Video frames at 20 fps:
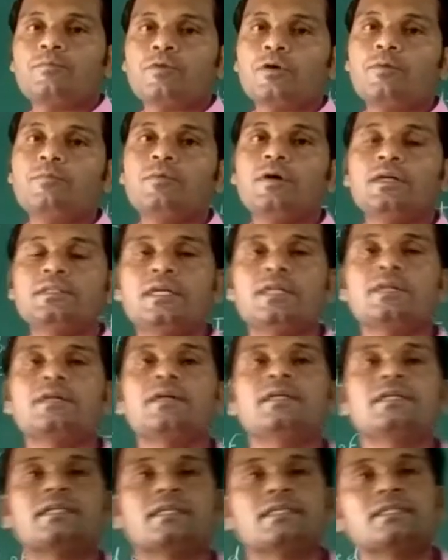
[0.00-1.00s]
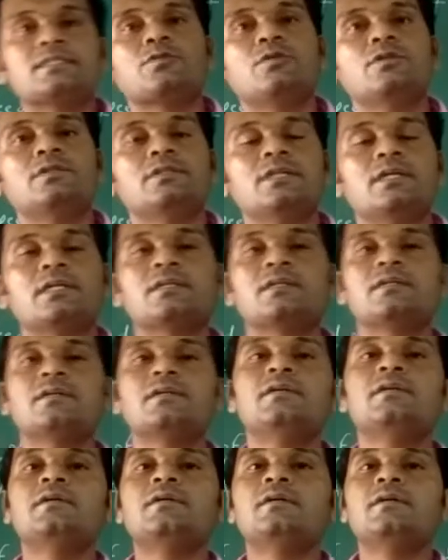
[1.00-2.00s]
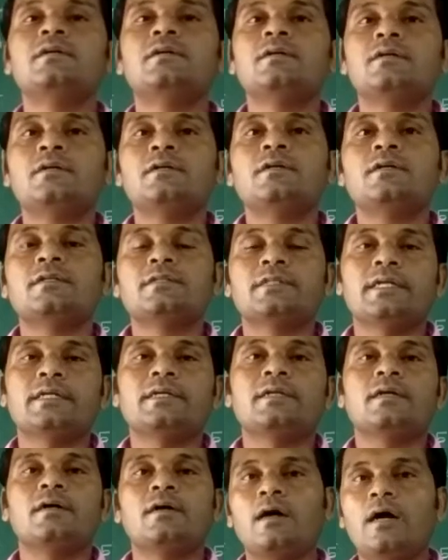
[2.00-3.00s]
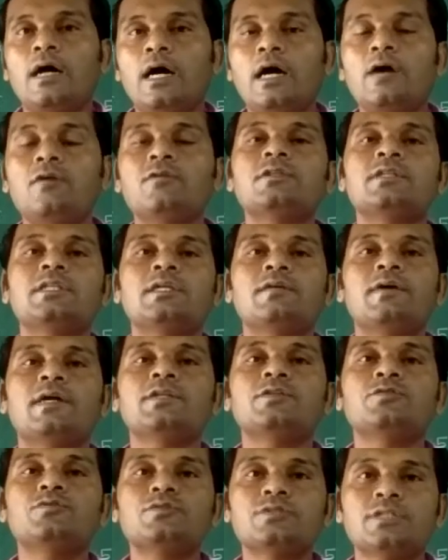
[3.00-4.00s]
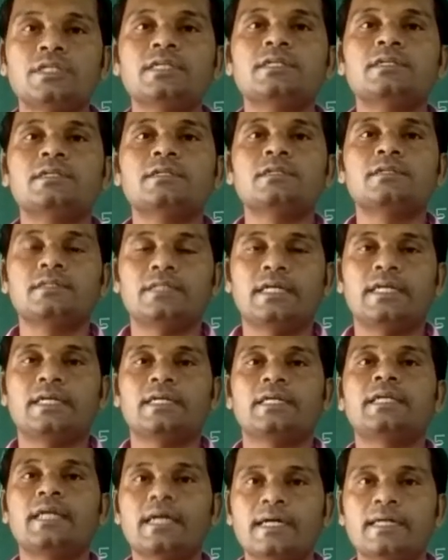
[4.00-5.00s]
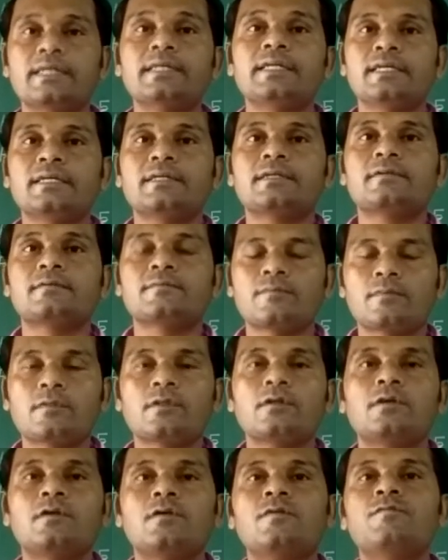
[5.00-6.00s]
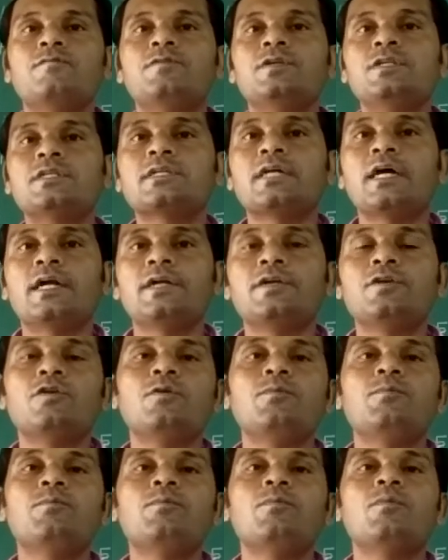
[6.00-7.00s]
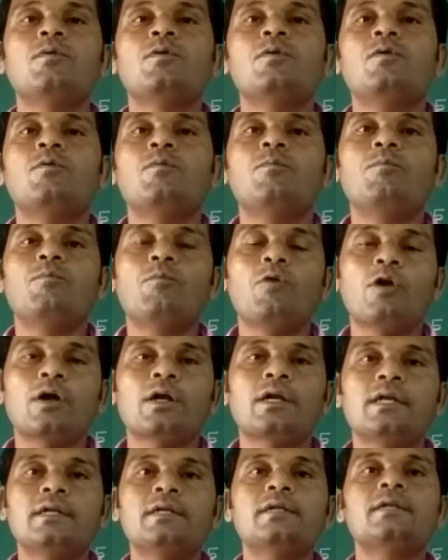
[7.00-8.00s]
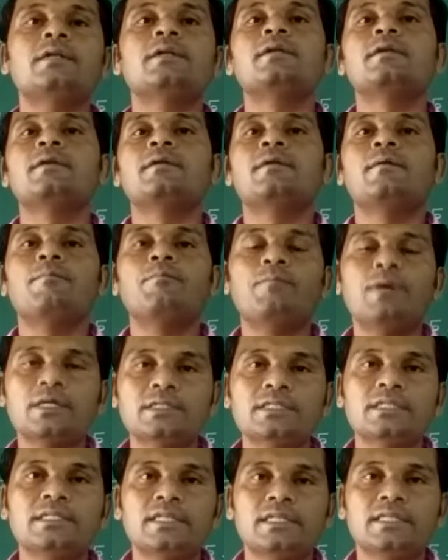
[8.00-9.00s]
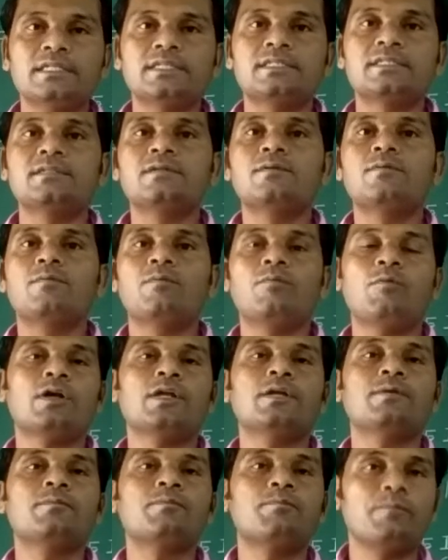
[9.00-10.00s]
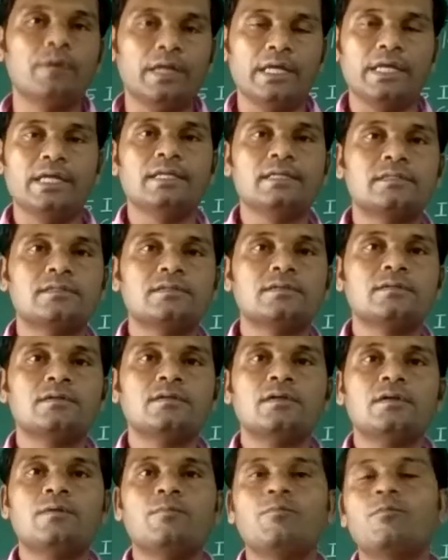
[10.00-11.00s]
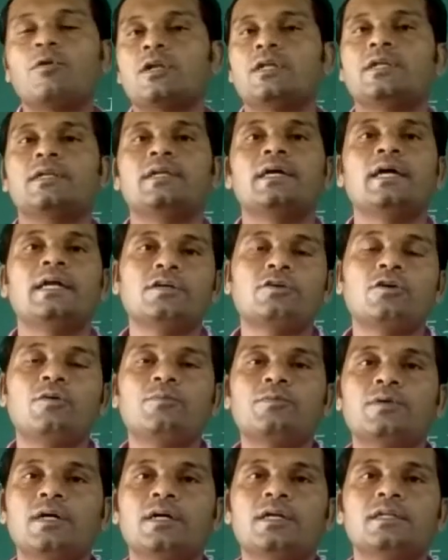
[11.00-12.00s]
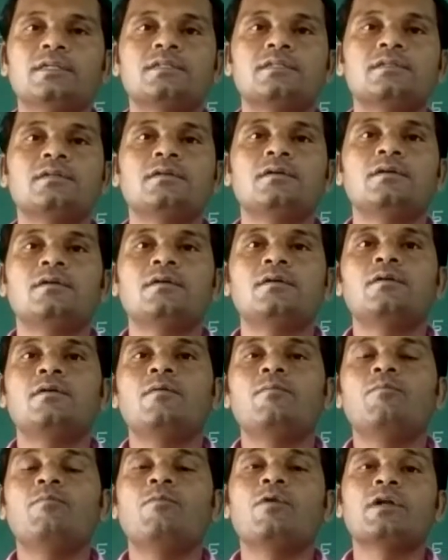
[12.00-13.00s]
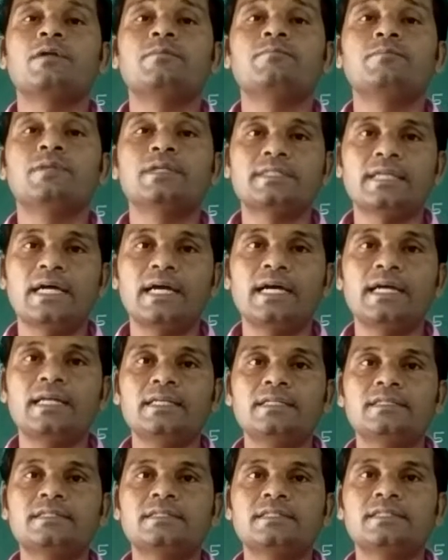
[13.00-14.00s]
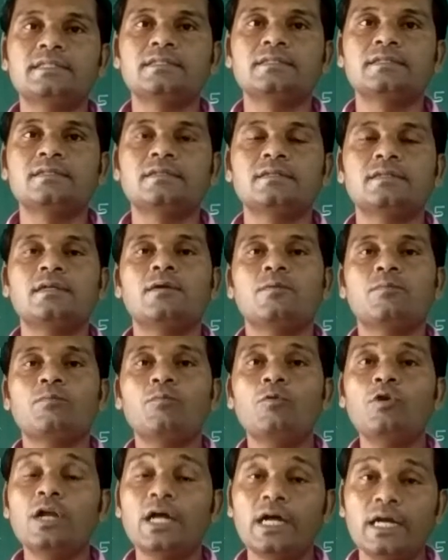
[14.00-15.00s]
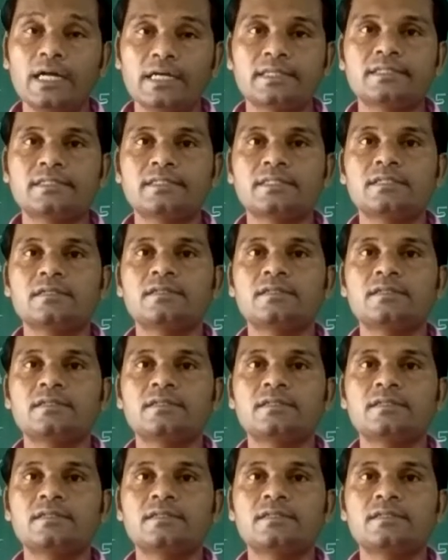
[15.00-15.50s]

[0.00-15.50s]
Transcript: from other countries soldier, that how they were using that technique, which kind of modern machineries, modern planes, modern helicopters, modern missiles, bullets,